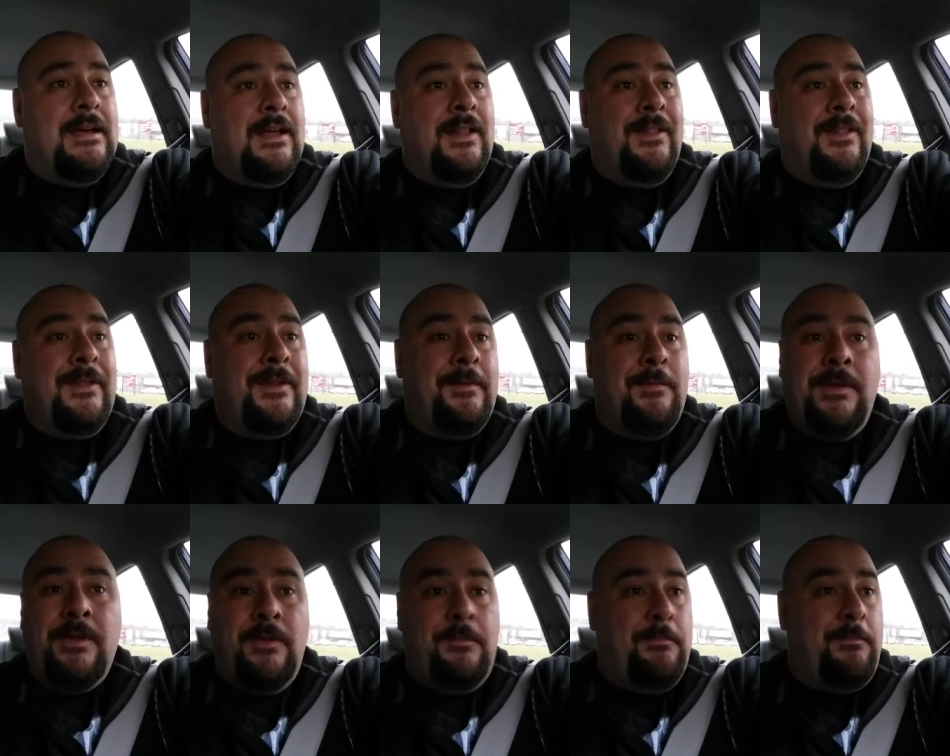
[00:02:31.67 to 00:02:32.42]
a little
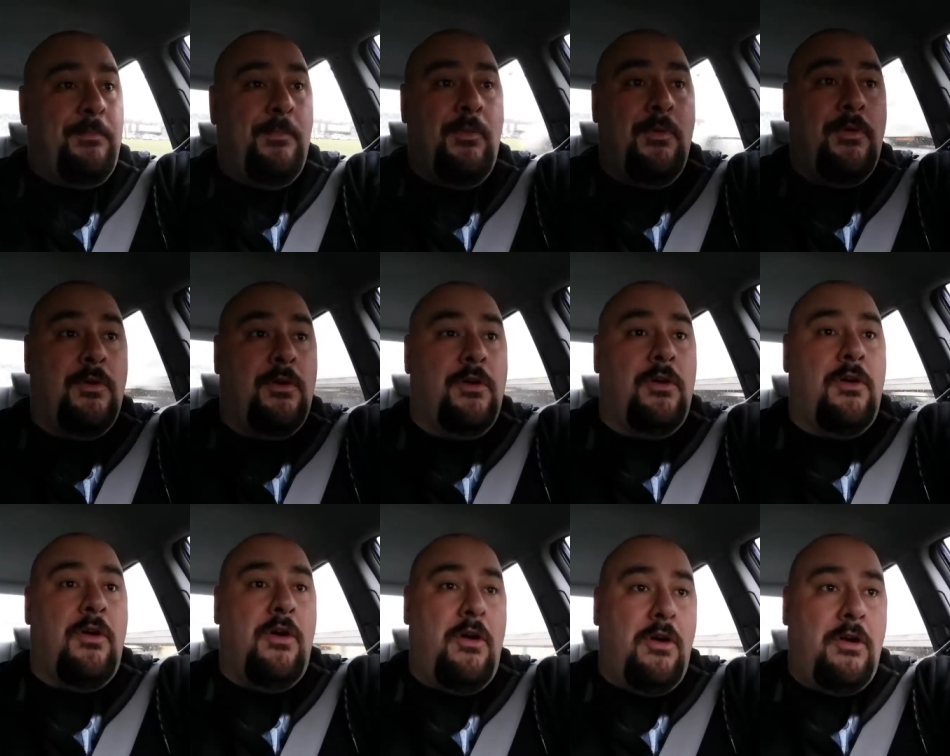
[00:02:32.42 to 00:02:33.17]
bit
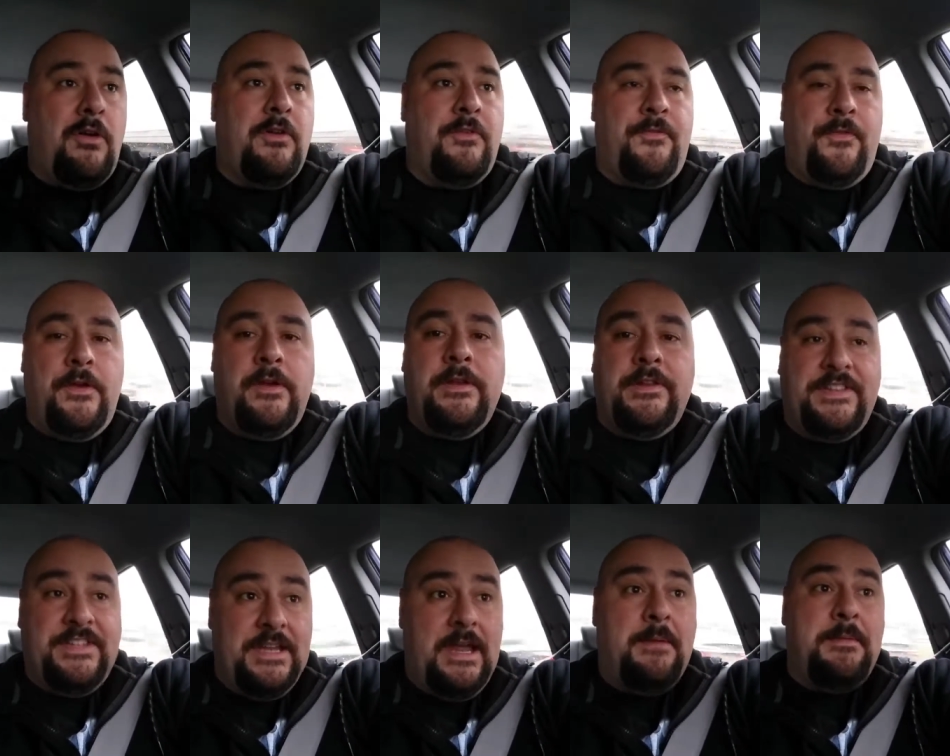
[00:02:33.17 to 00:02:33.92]
more harder for you to
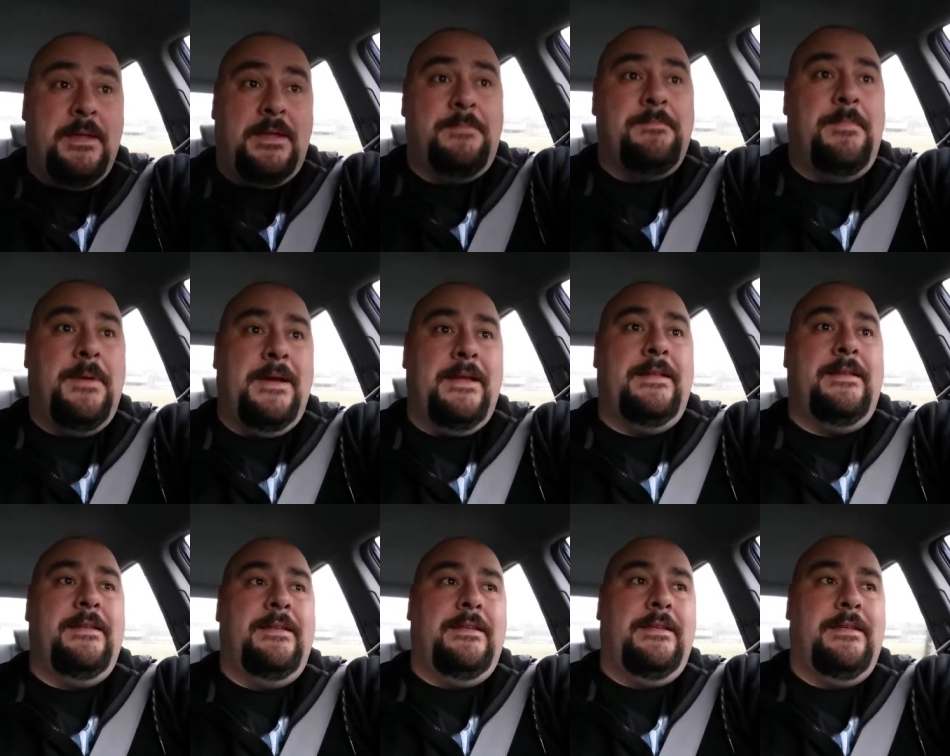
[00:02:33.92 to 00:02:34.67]
stomach, but
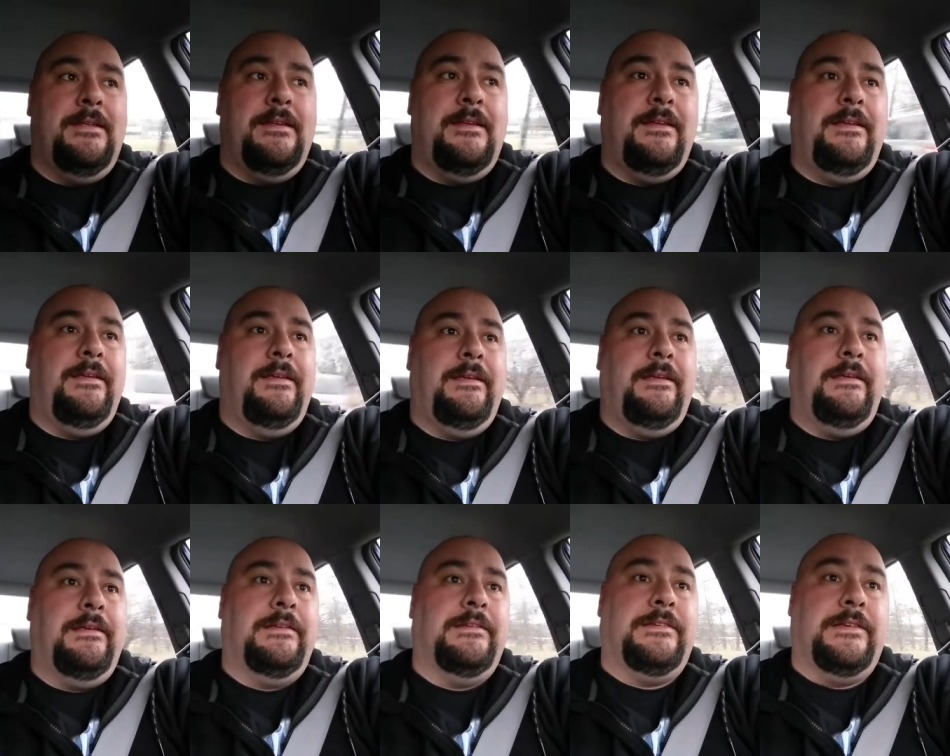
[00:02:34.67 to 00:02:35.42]

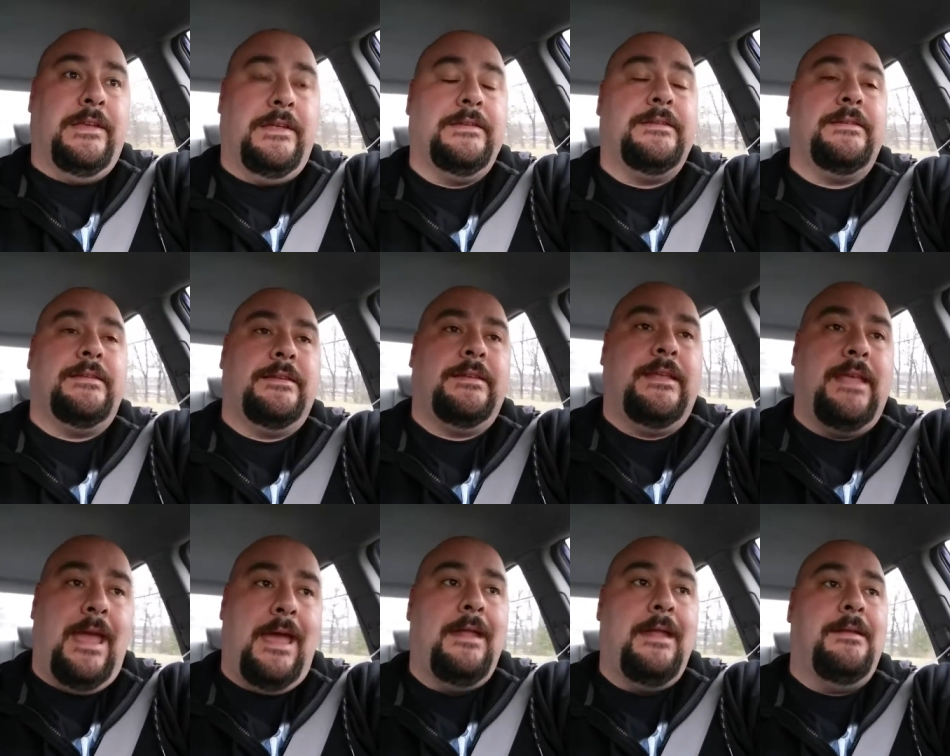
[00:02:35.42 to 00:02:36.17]
you just
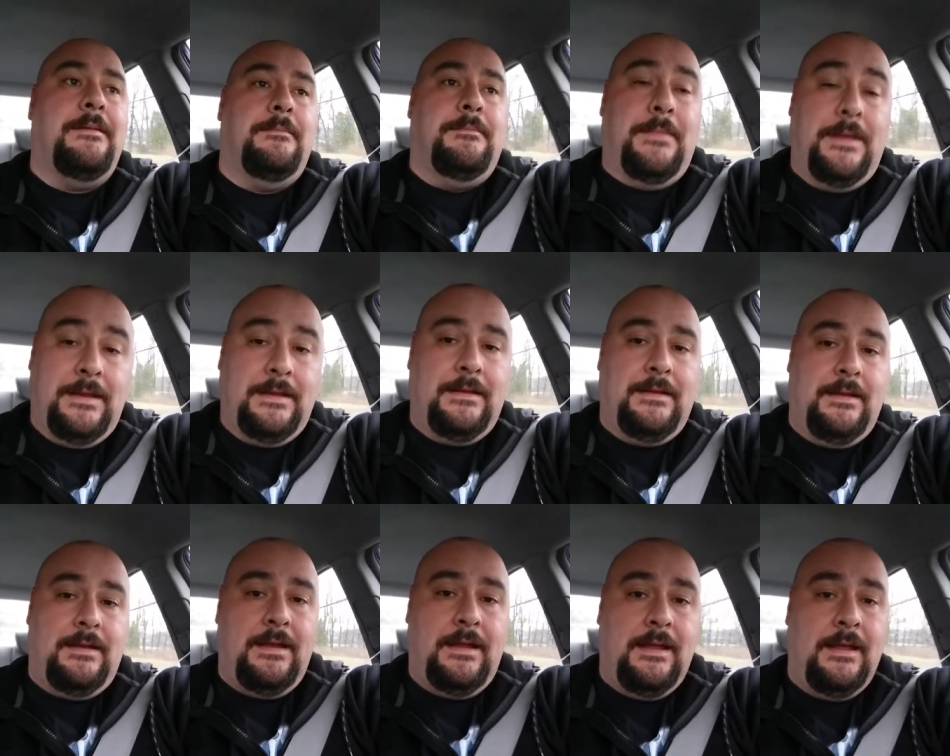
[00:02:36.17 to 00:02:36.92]
get me
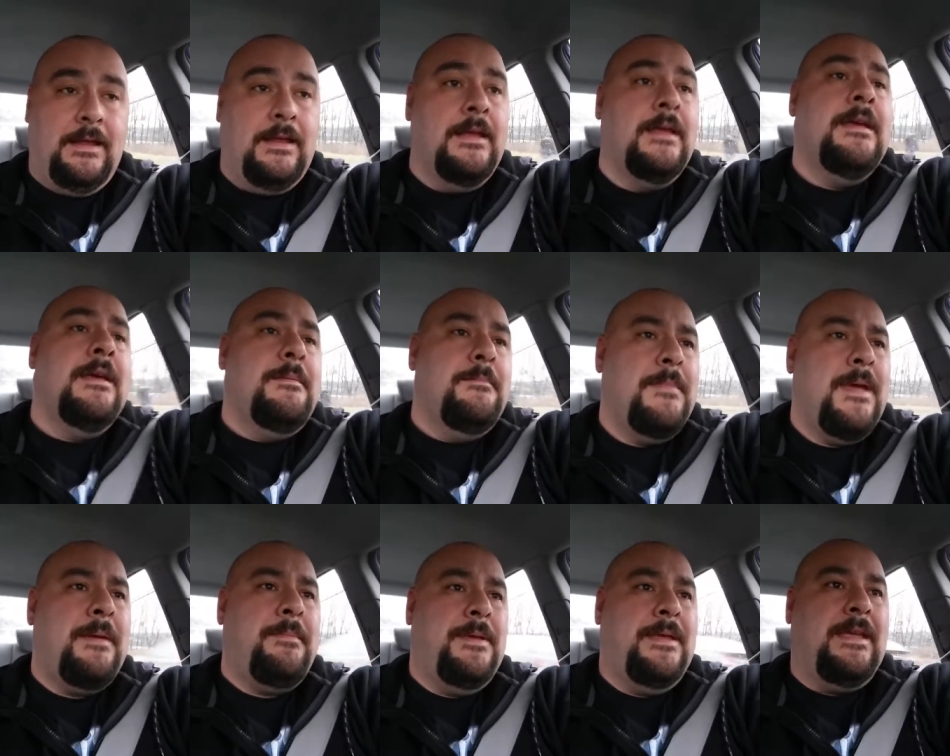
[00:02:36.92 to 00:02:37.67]
today.
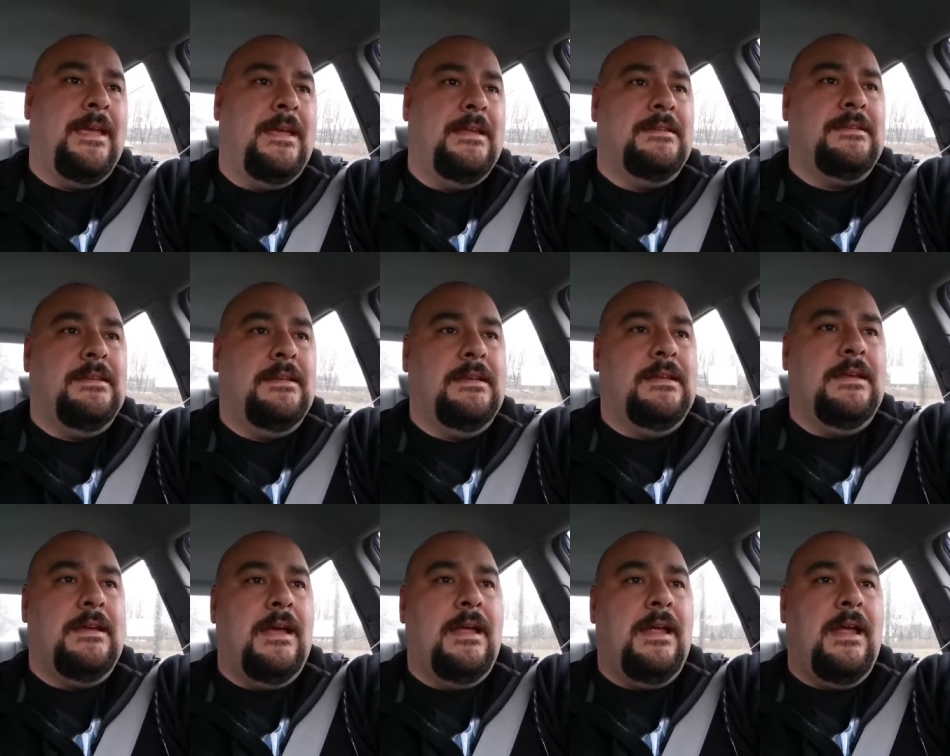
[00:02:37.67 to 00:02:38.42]
Maybe Casey.
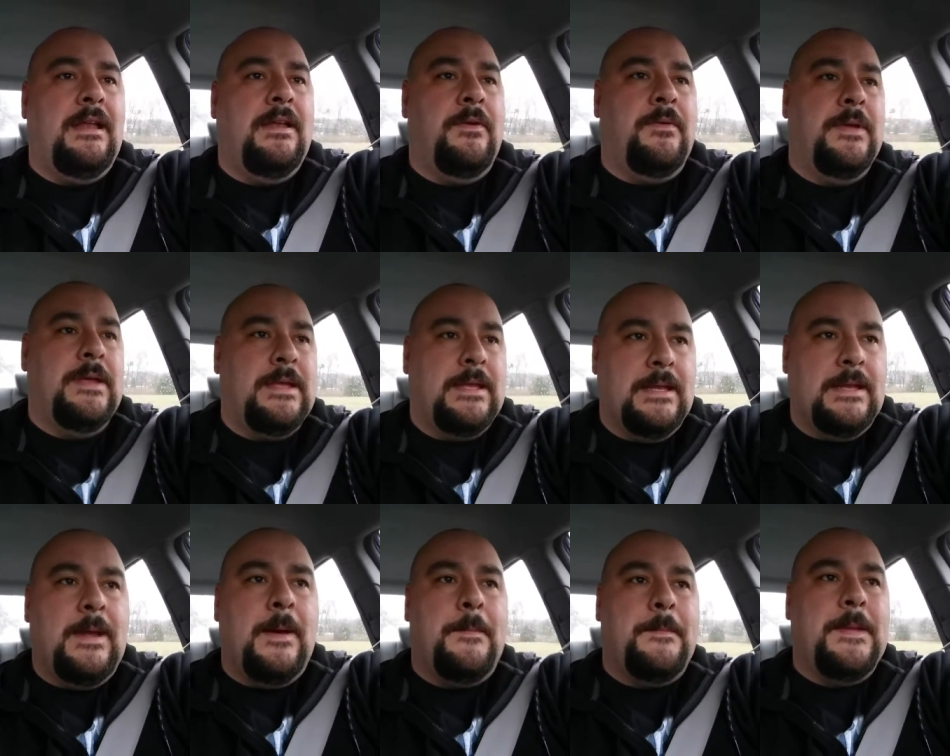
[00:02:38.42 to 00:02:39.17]
I, I know he
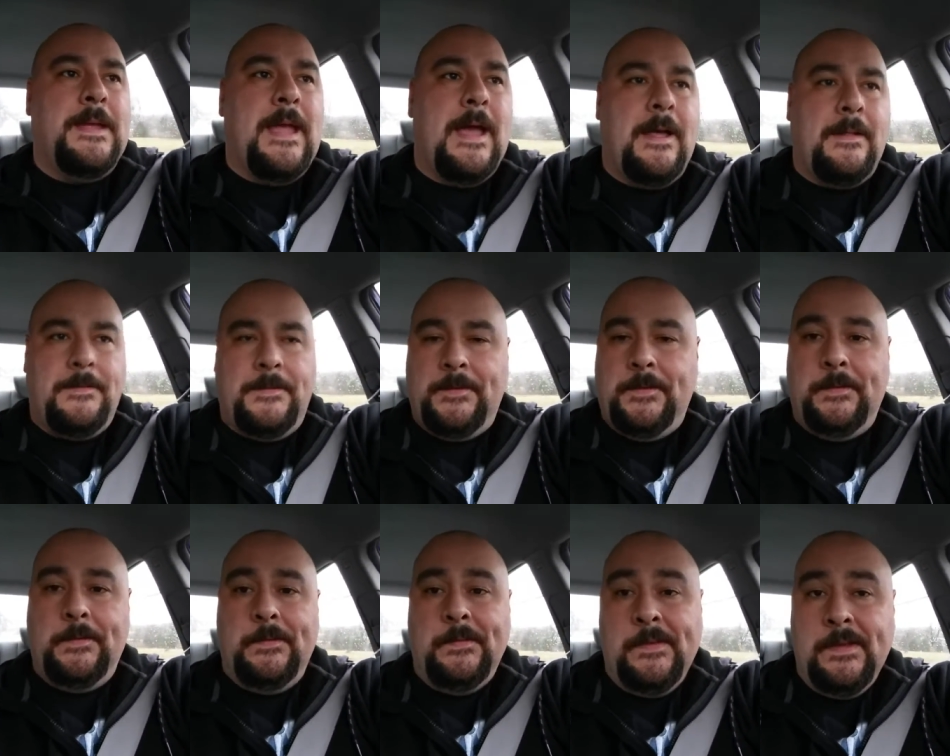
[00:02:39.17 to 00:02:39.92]
can help me out
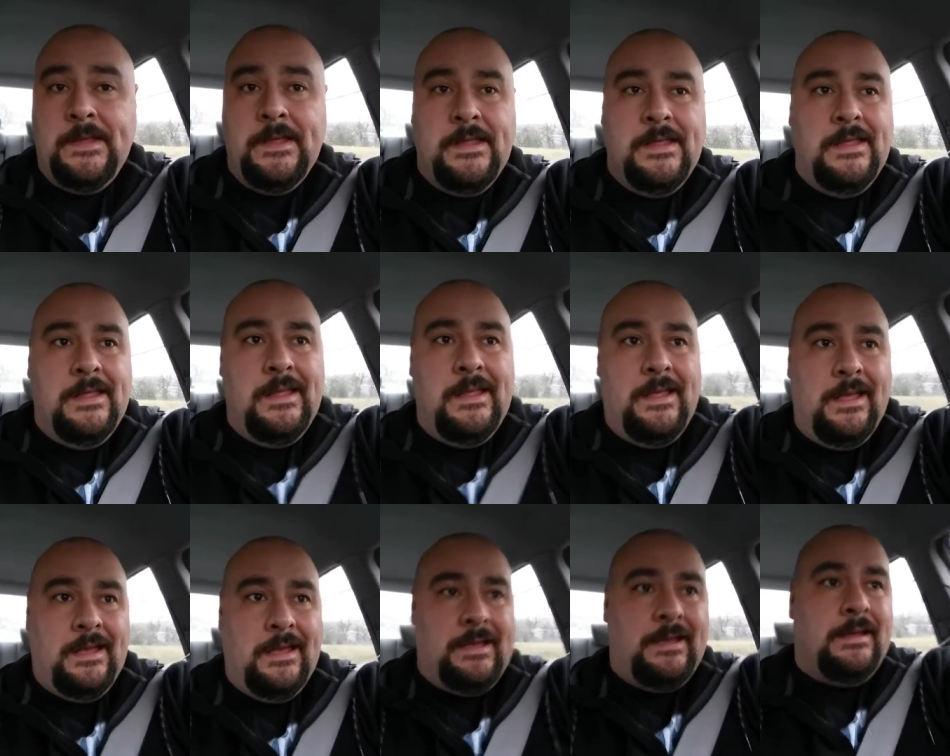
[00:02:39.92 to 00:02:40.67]
too.
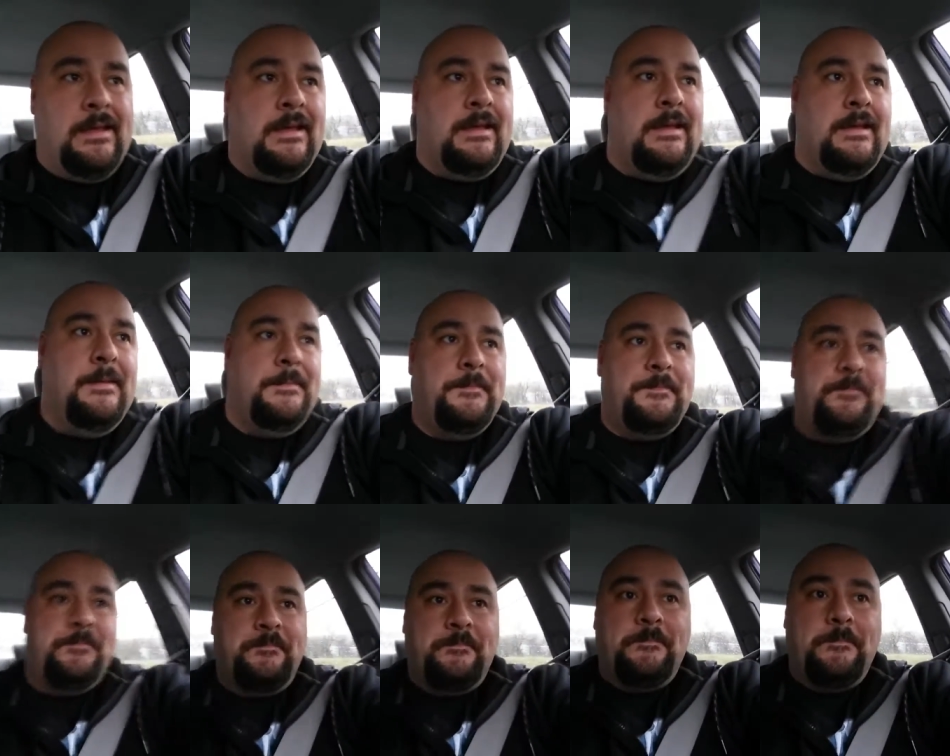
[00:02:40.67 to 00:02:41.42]
Uh,
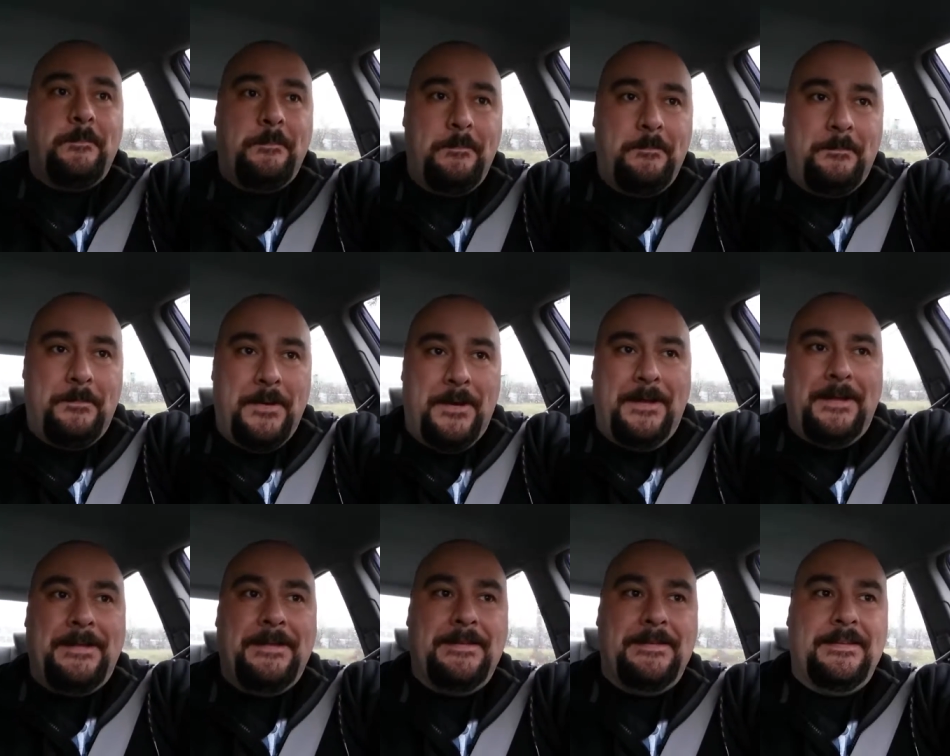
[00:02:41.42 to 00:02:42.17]

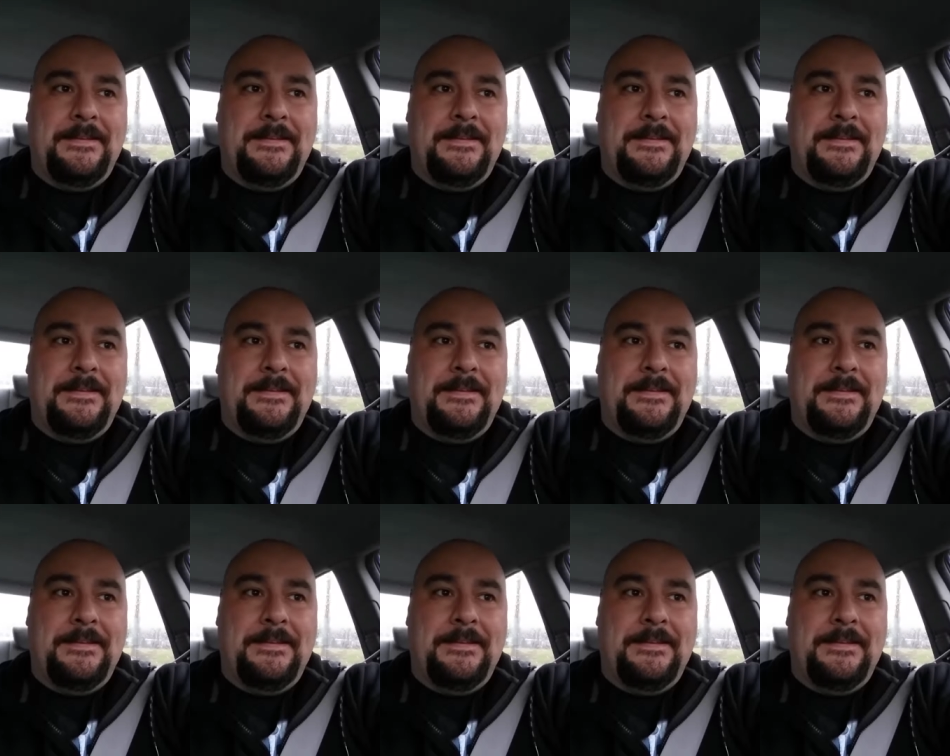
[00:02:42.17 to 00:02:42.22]
but